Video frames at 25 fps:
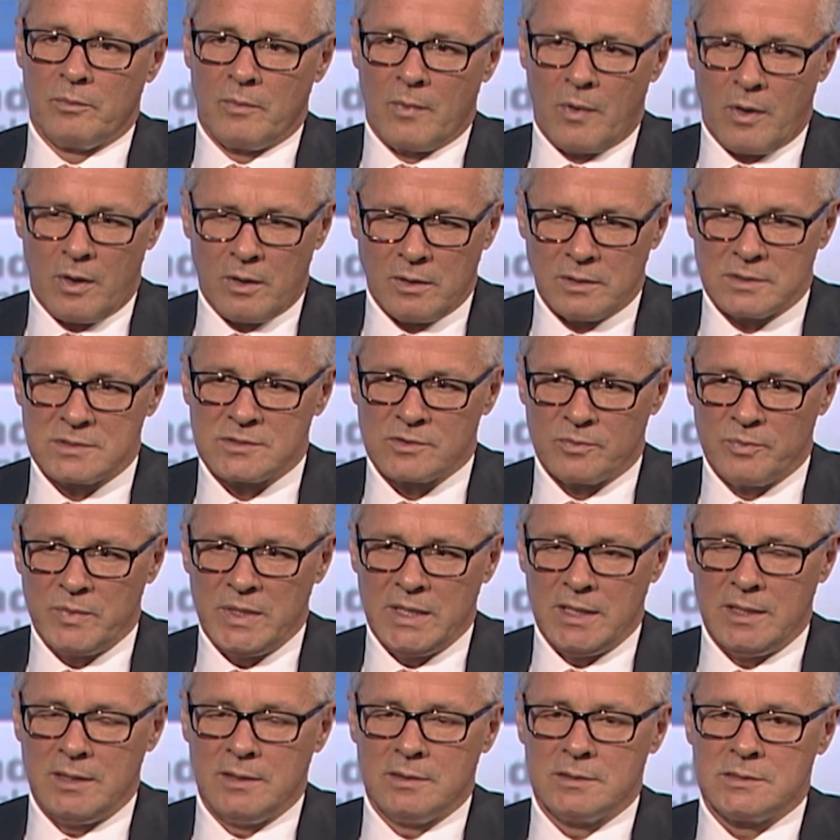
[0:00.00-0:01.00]
also
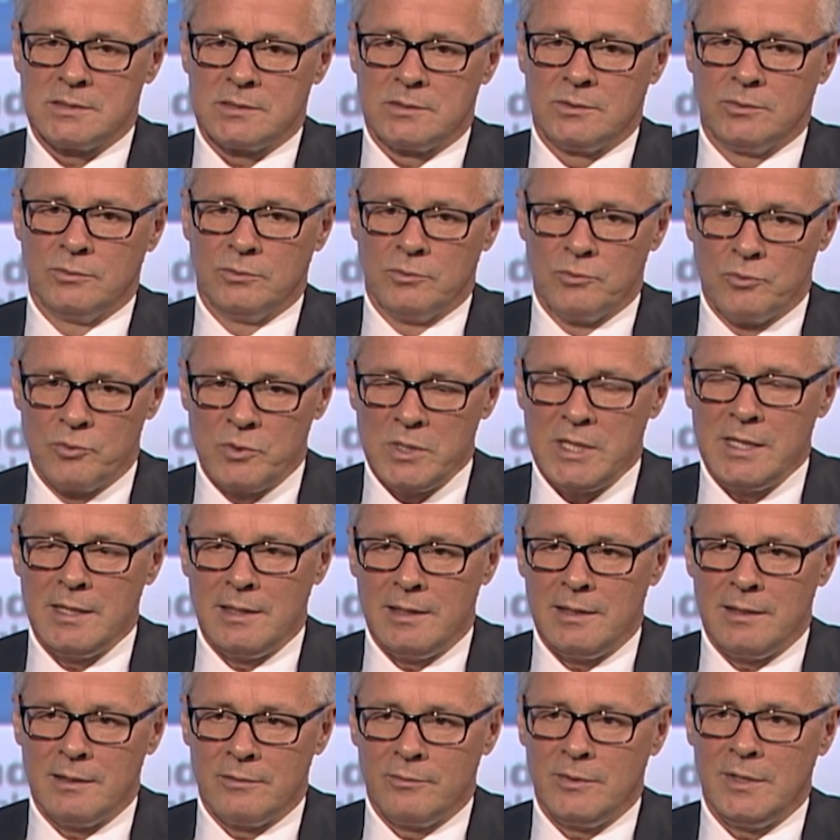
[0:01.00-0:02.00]
means to
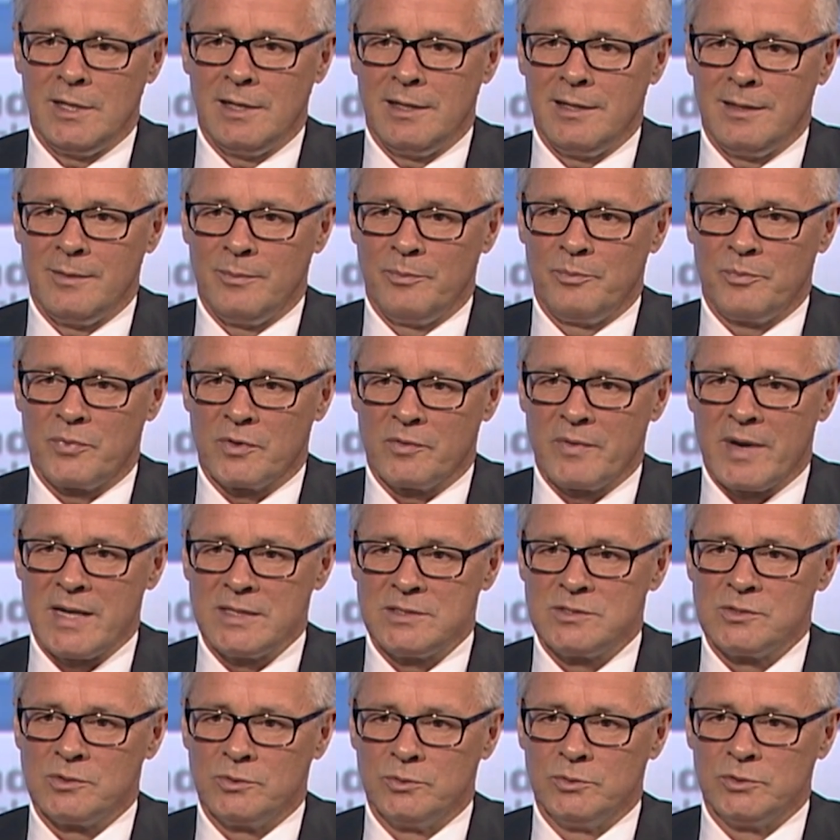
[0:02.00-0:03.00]
really provide
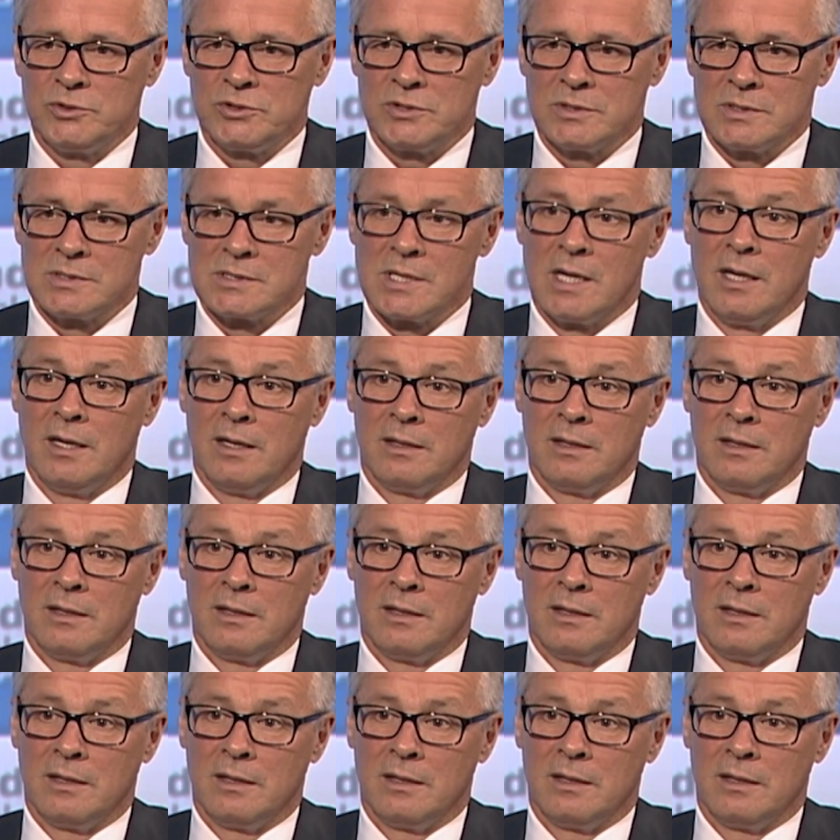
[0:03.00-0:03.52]
solutions